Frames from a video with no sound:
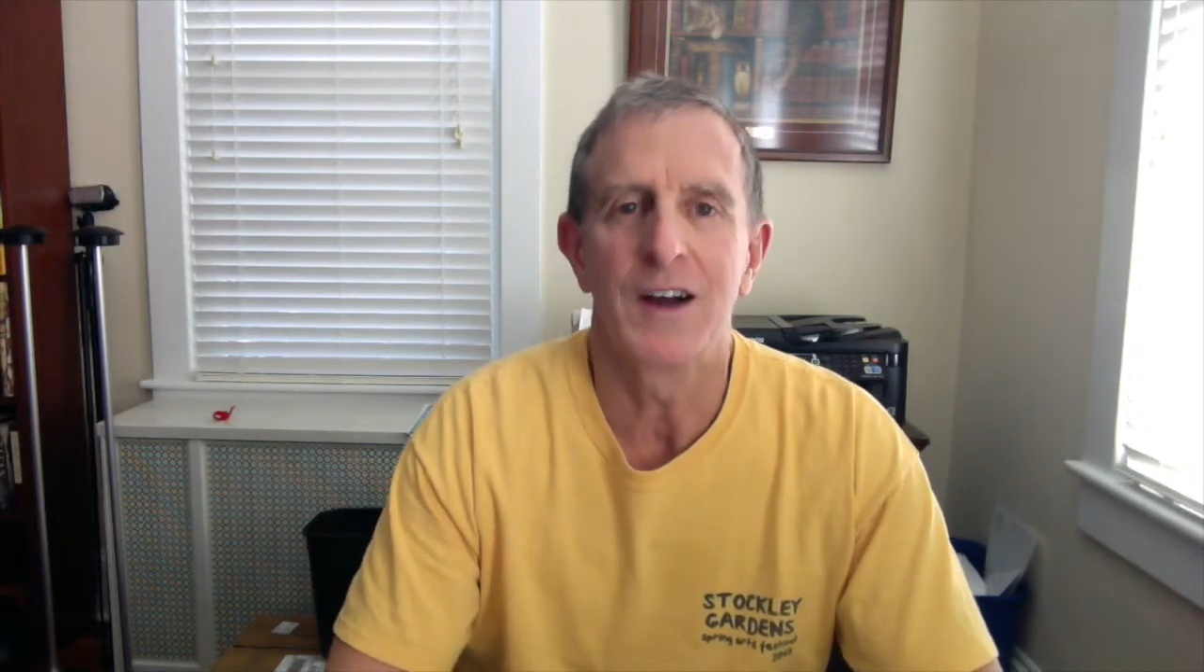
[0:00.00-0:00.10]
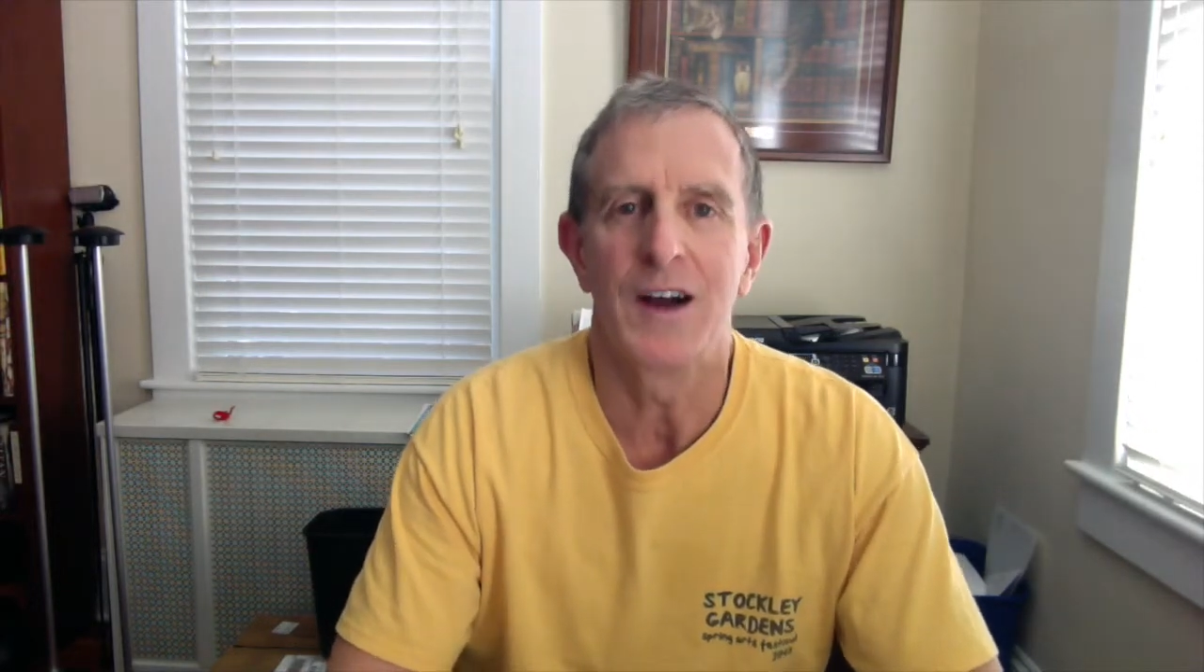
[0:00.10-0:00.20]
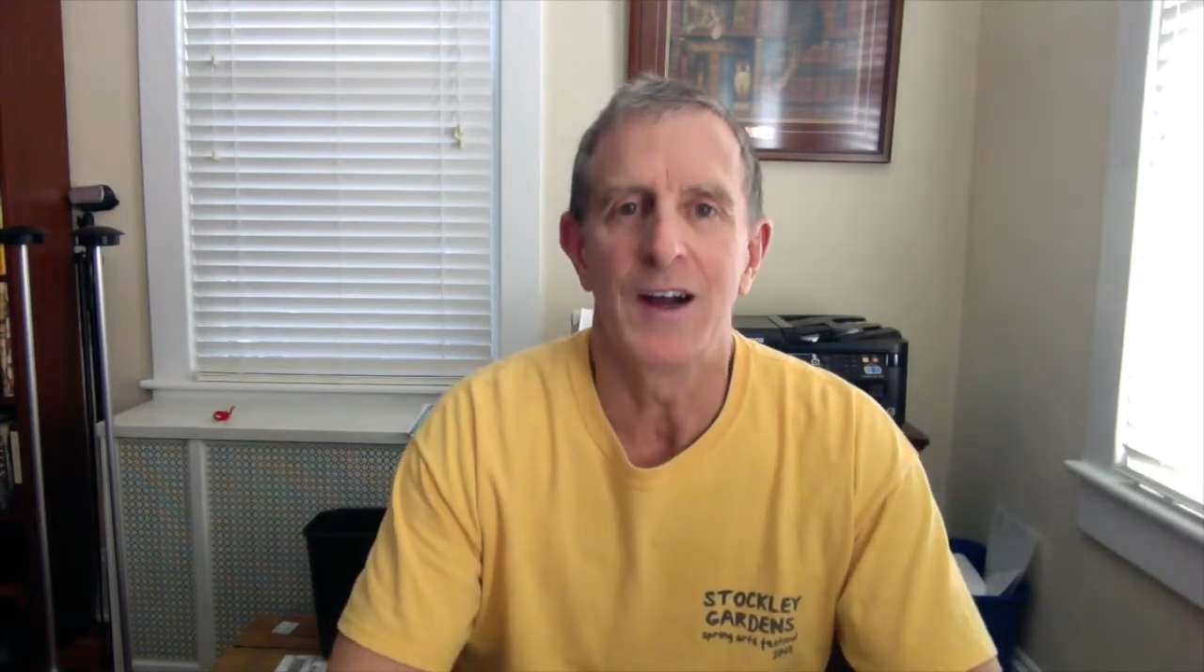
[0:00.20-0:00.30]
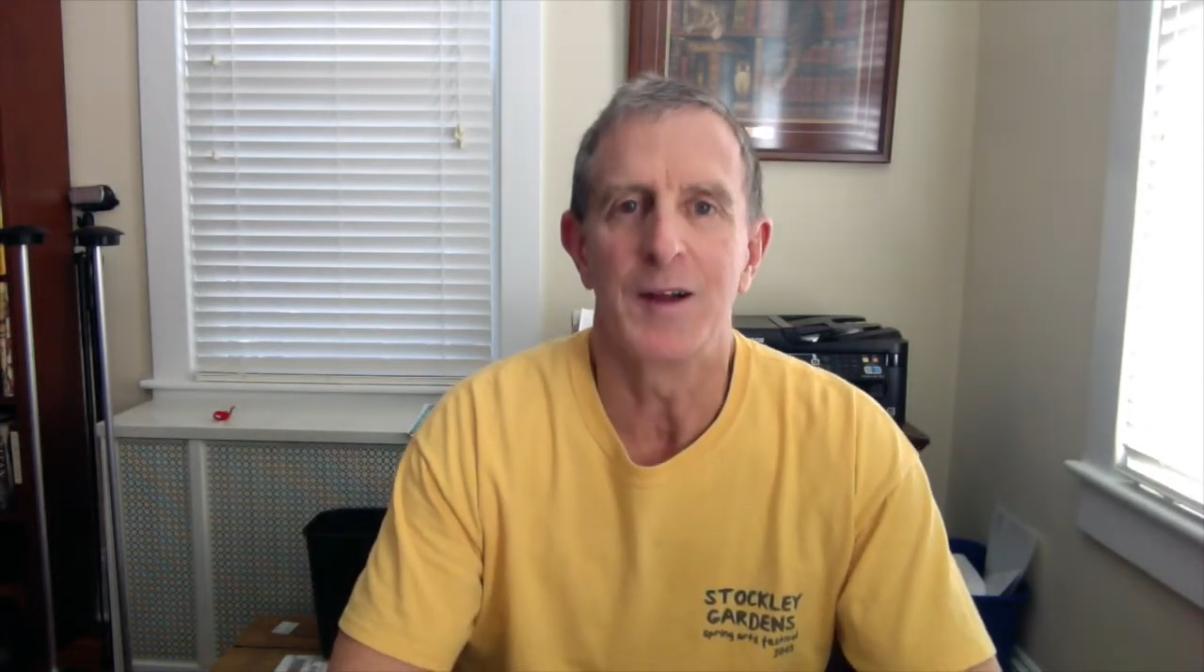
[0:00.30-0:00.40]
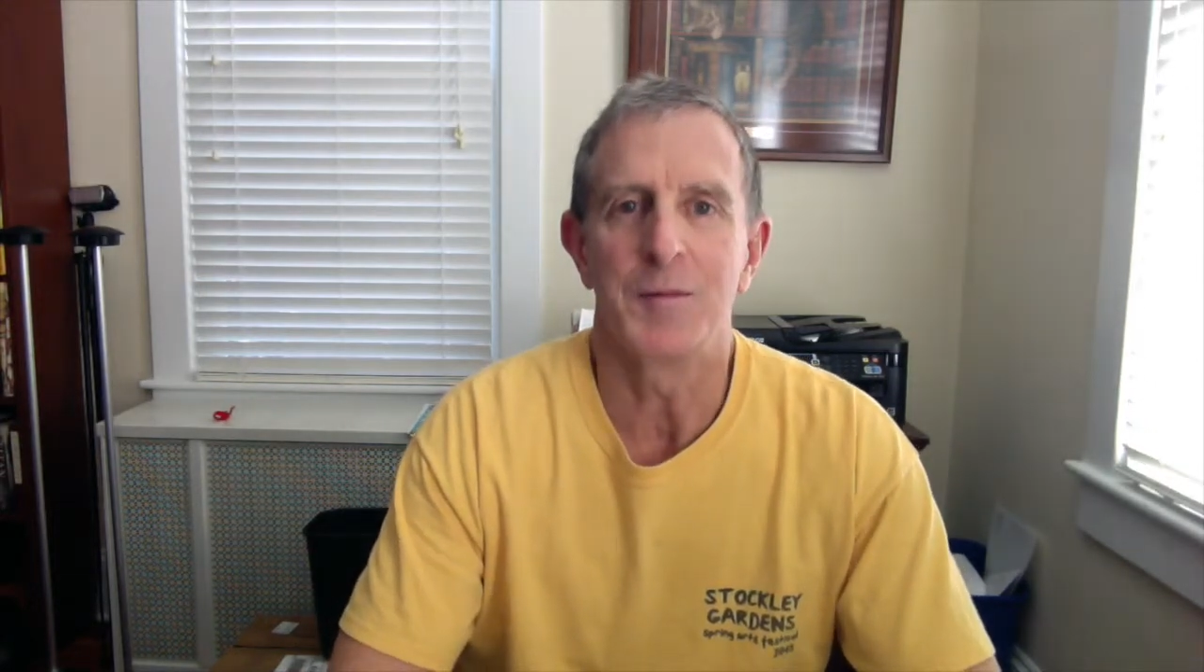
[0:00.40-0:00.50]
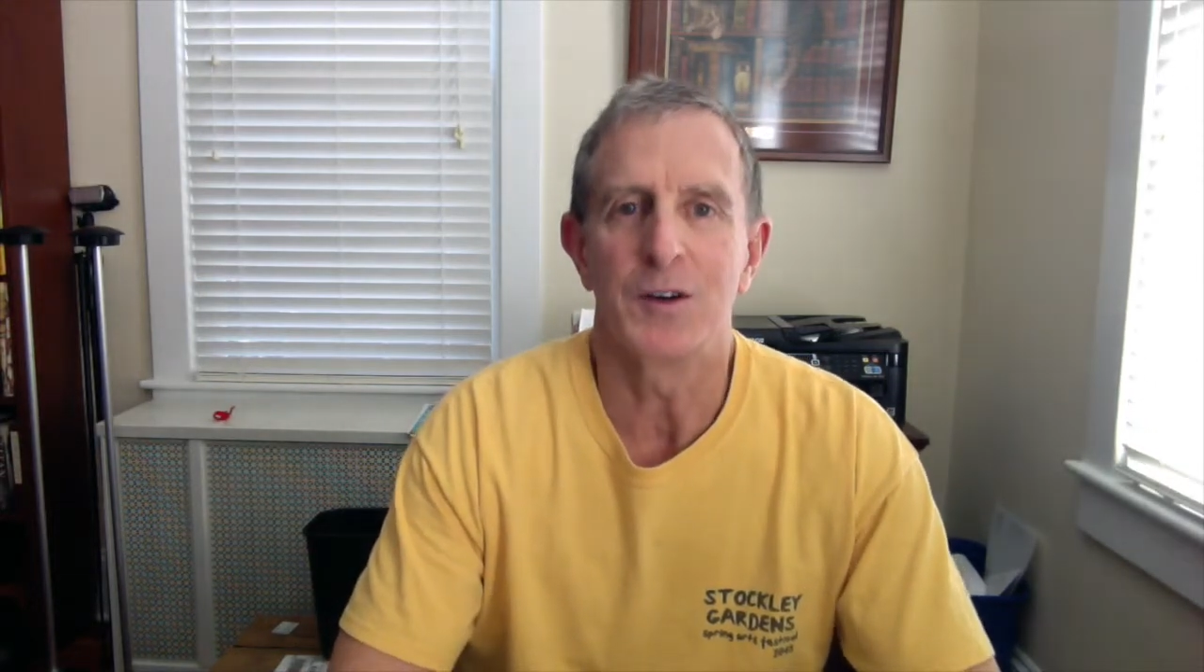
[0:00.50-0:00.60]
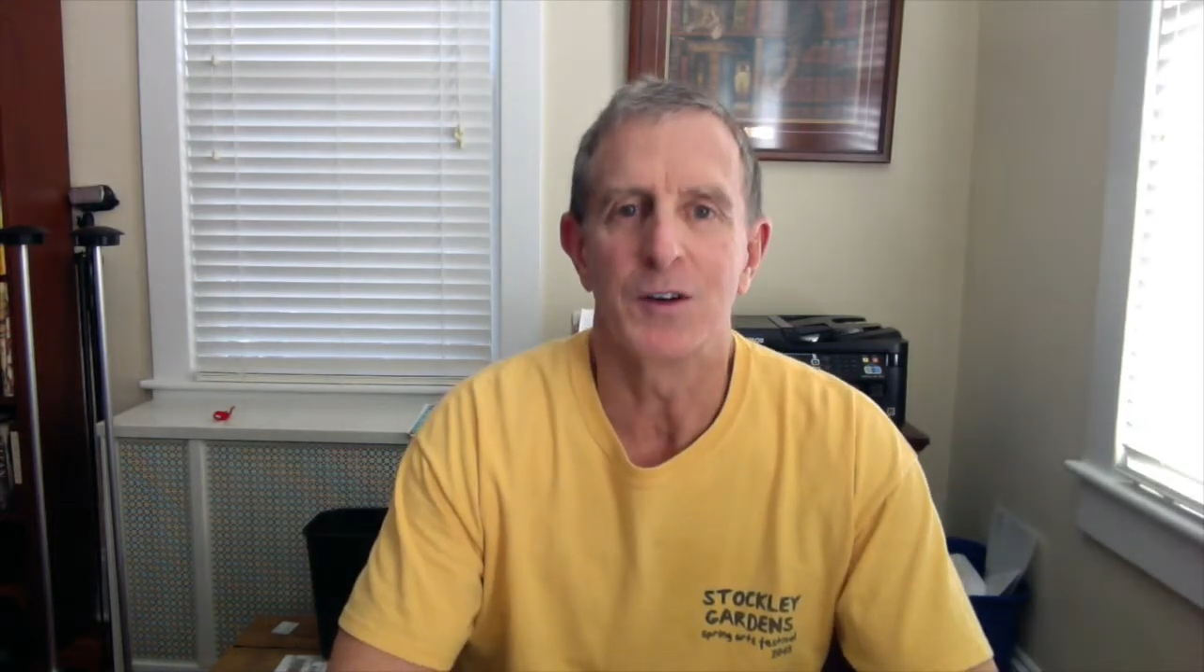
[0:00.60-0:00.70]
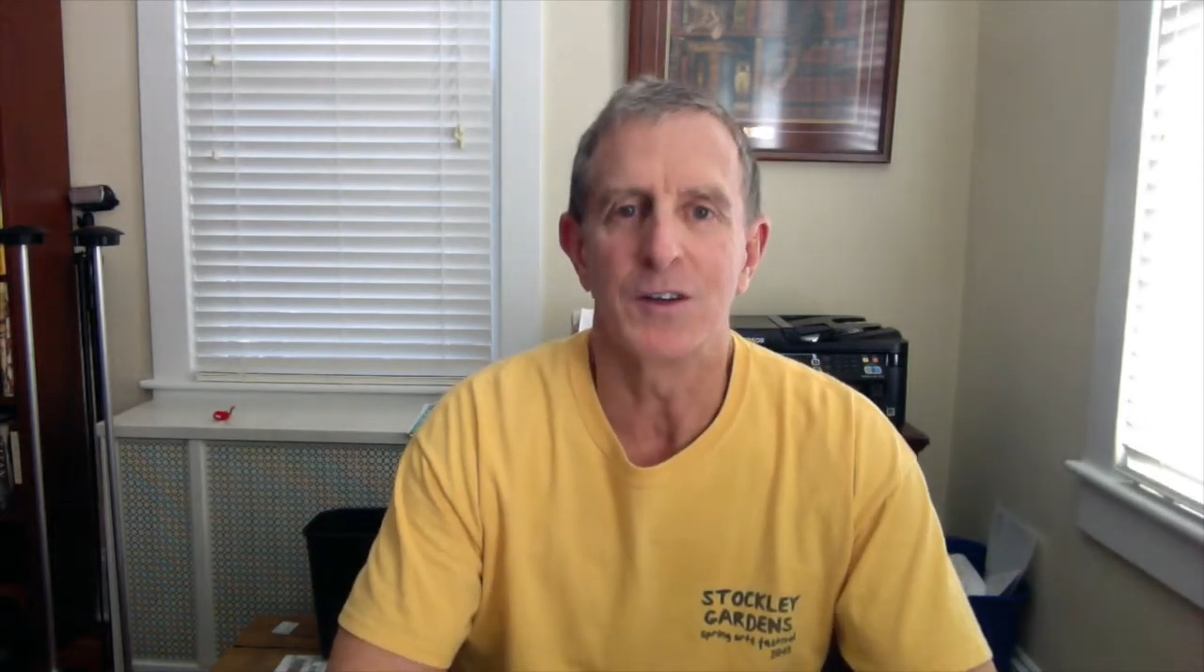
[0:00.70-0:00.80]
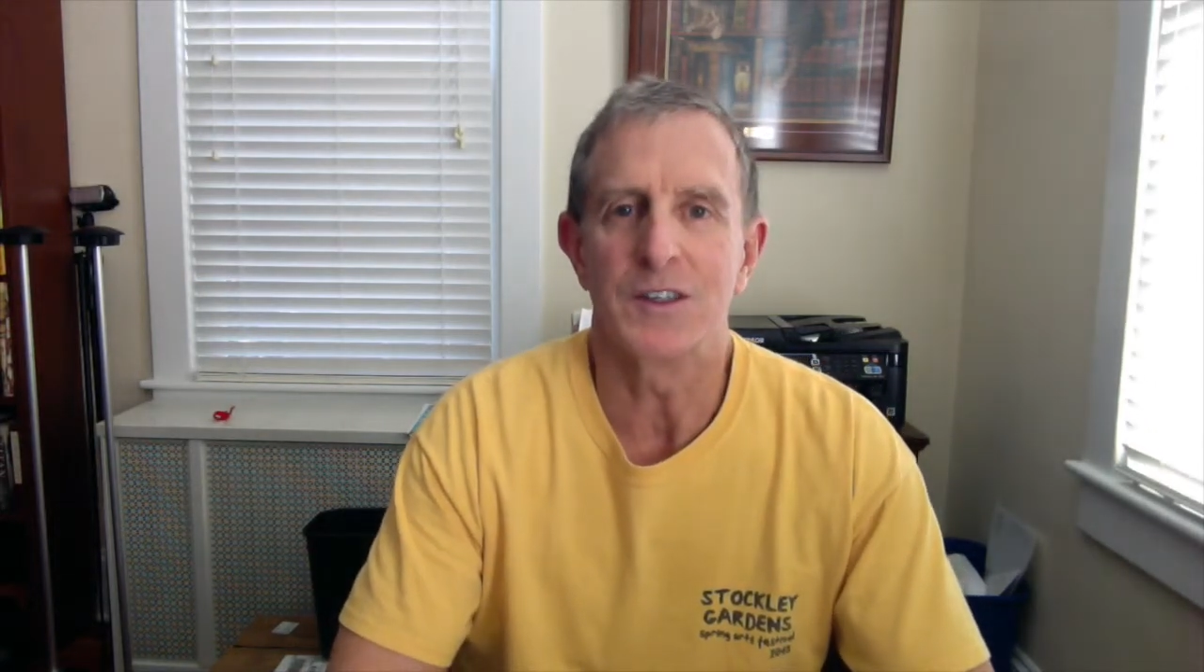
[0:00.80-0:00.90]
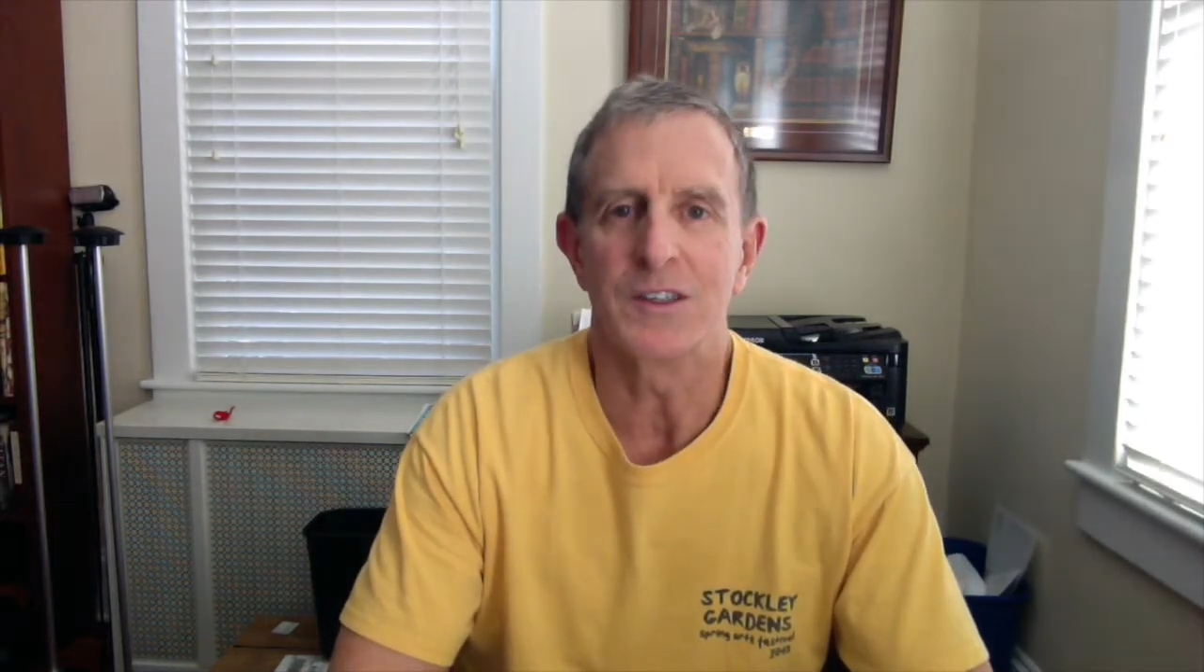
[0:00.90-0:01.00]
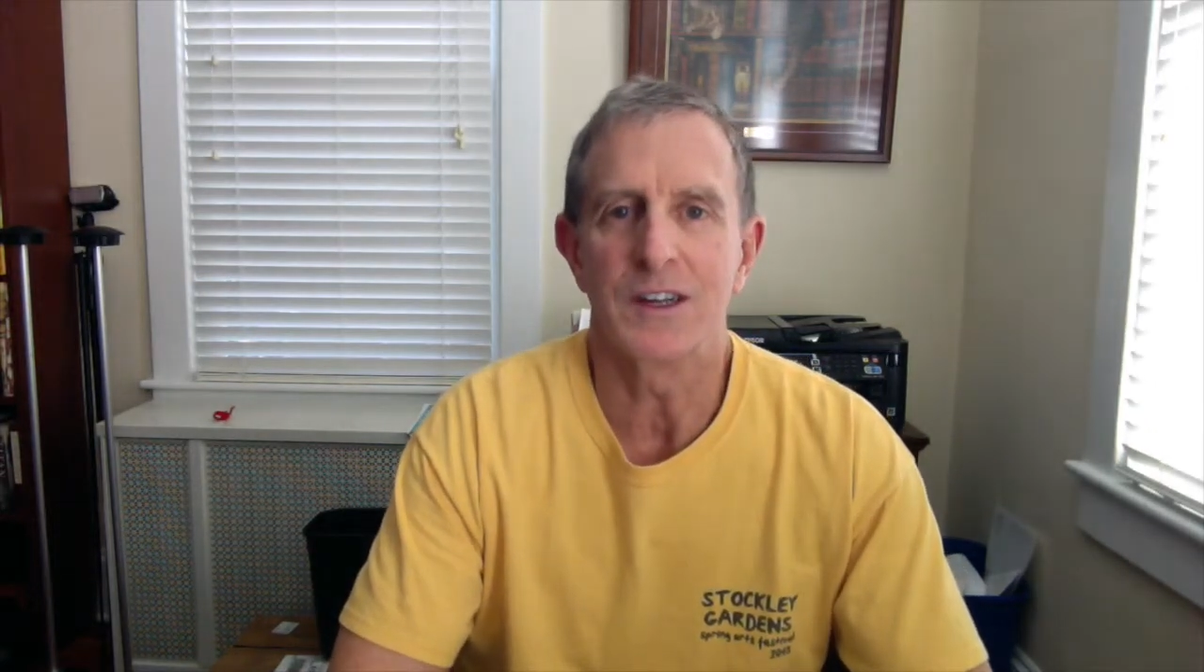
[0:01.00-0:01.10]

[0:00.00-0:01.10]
I am currently